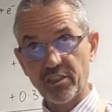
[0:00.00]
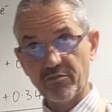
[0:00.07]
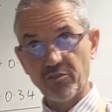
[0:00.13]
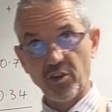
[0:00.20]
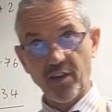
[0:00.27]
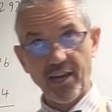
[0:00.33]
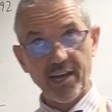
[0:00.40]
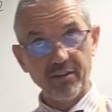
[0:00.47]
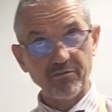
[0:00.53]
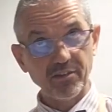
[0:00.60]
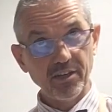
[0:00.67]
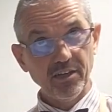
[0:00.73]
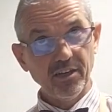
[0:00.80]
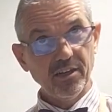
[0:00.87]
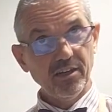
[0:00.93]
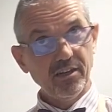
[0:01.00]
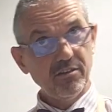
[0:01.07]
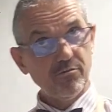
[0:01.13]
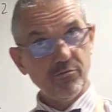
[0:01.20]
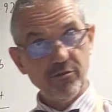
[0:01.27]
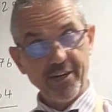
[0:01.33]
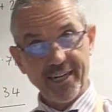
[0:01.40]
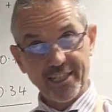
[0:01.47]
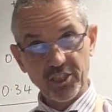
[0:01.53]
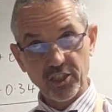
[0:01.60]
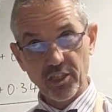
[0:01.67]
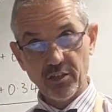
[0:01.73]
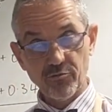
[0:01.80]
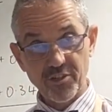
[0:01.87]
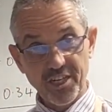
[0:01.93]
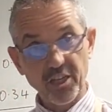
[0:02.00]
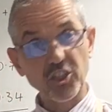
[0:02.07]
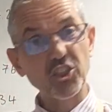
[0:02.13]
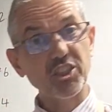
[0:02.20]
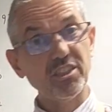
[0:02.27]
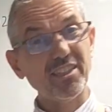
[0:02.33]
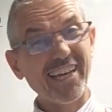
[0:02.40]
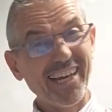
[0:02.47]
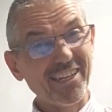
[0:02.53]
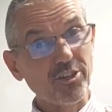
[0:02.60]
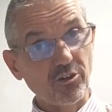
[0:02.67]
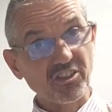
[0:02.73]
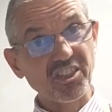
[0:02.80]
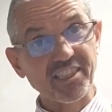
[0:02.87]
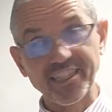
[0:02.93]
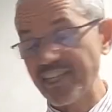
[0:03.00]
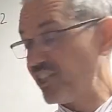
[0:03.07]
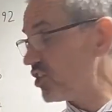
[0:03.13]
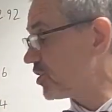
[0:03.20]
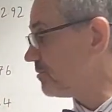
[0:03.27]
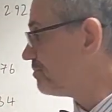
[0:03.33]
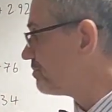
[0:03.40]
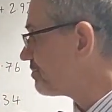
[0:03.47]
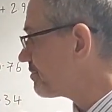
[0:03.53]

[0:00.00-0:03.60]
I've got to have a reduction and oxidation.